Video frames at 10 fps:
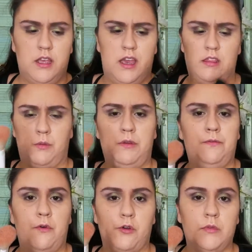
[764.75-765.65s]
And they
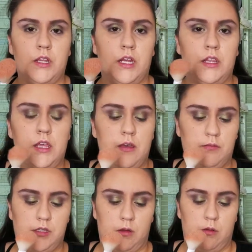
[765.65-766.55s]
reformulated them,
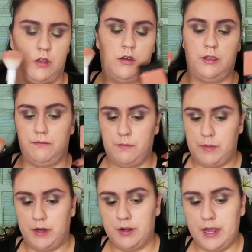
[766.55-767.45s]
so they're even
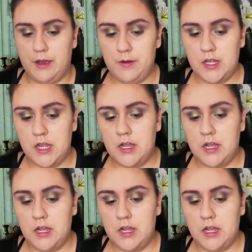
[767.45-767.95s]
better now.